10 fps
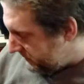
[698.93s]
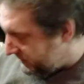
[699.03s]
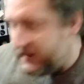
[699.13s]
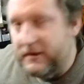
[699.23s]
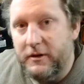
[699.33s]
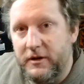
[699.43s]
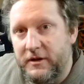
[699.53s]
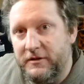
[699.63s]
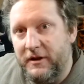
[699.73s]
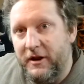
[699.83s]
so
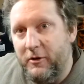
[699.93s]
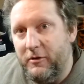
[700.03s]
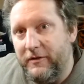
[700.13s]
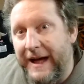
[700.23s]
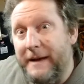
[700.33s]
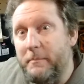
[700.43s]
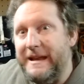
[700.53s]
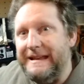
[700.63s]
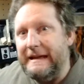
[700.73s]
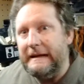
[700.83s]
there's a load of
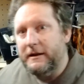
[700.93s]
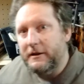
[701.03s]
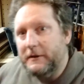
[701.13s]
admin yet